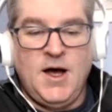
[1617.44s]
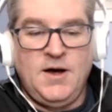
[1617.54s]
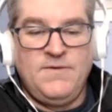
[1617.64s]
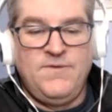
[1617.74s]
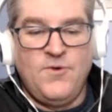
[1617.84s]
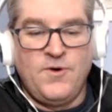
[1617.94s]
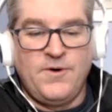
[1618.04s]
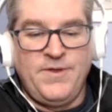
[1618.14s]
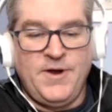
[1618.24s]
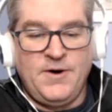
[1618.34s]

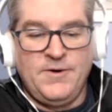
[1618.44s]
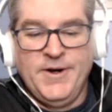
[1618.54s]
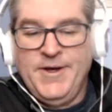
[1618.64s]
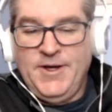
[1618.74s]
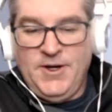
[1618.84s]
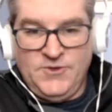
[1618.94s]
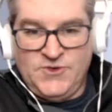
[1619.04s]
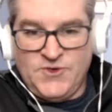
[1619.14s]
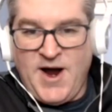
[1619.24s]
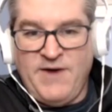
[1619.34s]
for their
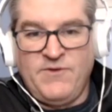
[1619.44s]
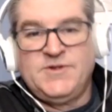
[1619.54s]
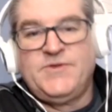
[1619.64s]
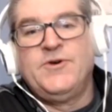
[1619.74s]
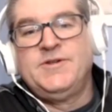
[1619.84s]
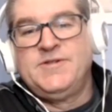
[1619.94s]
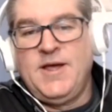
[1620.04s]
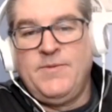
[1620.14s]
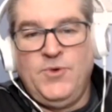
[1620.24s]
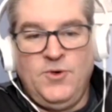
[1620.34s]
drivers, for
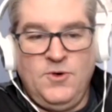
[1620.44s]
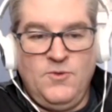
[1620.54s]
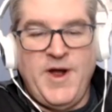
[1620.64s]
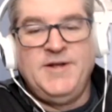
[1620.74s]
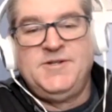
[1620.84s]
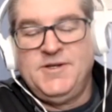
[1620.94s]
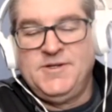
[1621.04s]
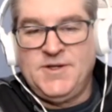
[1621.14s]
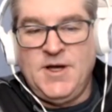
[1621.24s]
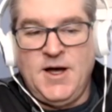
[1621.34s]
example,
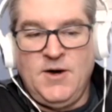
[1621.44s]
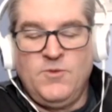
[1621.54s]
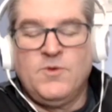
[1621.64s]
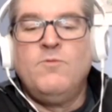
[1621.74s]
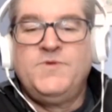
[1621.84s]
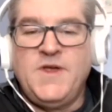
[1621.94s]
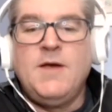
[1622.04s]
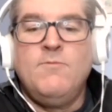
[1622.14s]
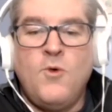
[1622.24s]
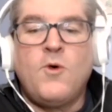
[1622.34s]
wedges. We're
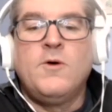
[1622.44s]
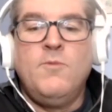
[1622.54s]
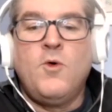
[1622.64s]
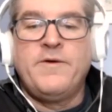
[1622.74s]
seeing more and more of